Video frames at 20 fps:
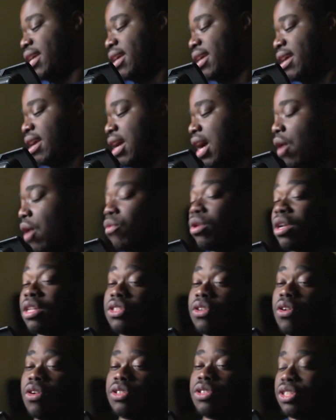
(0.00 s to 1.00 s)
I want to
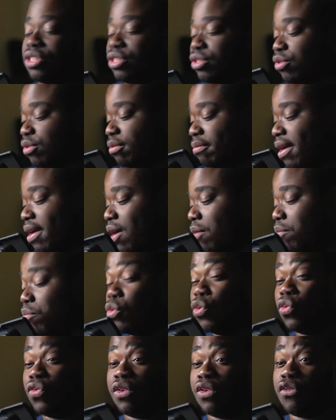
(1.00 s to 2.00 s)
talk to you about
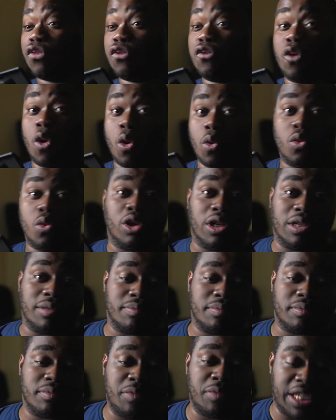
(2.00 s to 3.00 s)
moving forward,
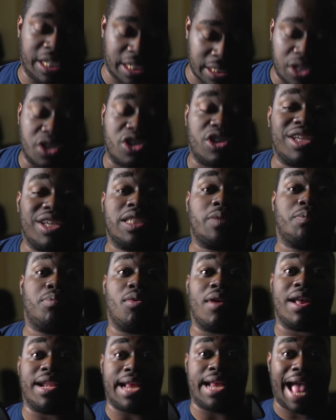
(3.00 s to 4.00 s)
because at this point
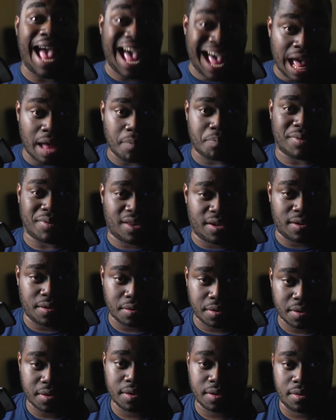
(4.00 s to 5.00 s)
it happened.
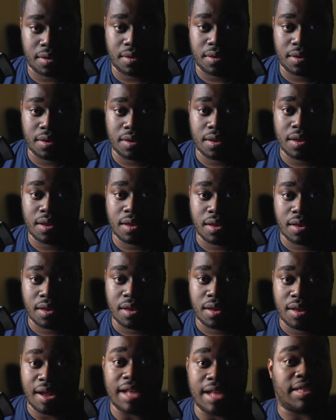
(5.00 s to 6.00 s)

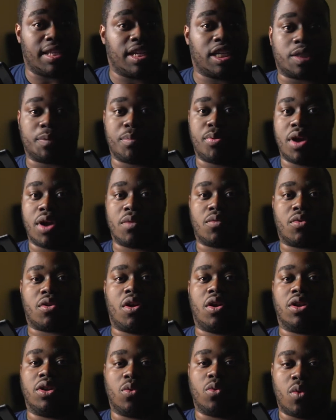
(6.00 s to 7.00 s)
At this point, we're all
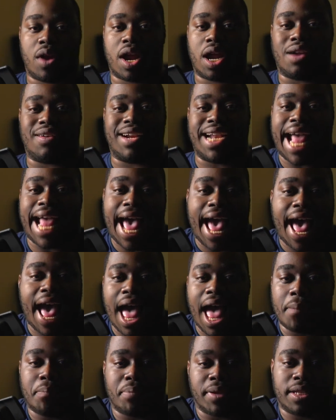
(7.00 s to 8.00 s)
aware it
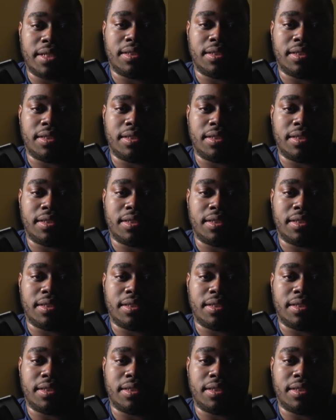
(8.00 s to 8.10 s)
happened.